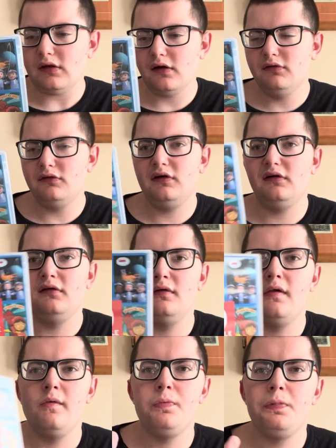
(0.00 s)
So
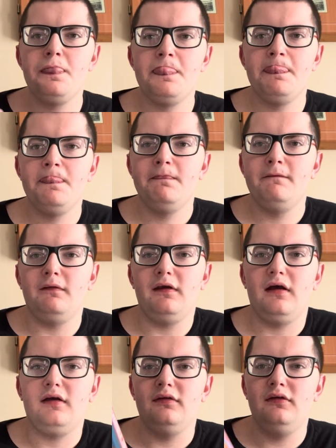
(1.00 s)

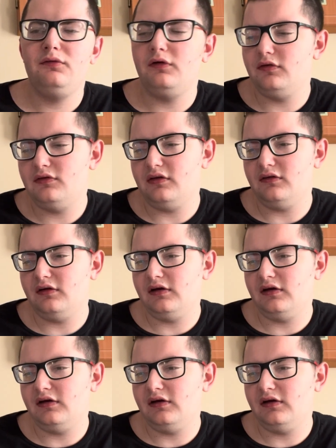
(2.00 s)
yeah, this one says it